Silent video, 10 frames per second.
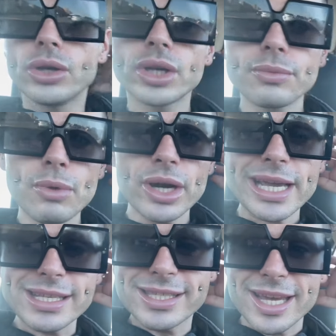Good
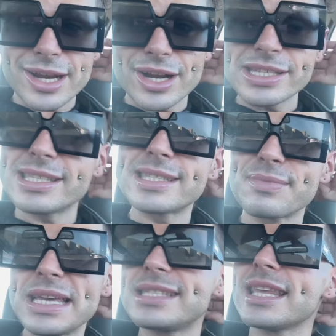morning, sinners. It's
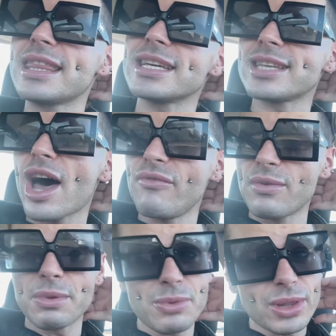me, Cynthia Dahl,
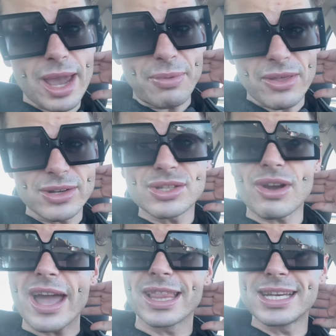from the Boulay Brothers
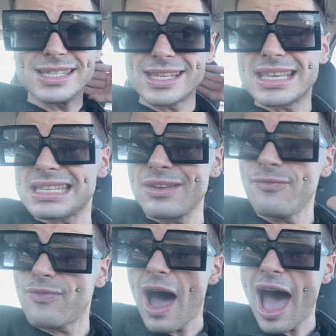Dragula, Season
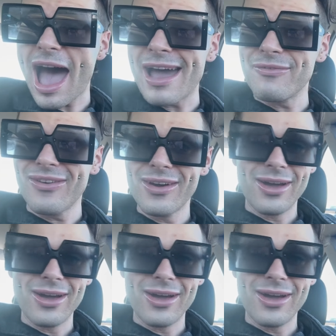5.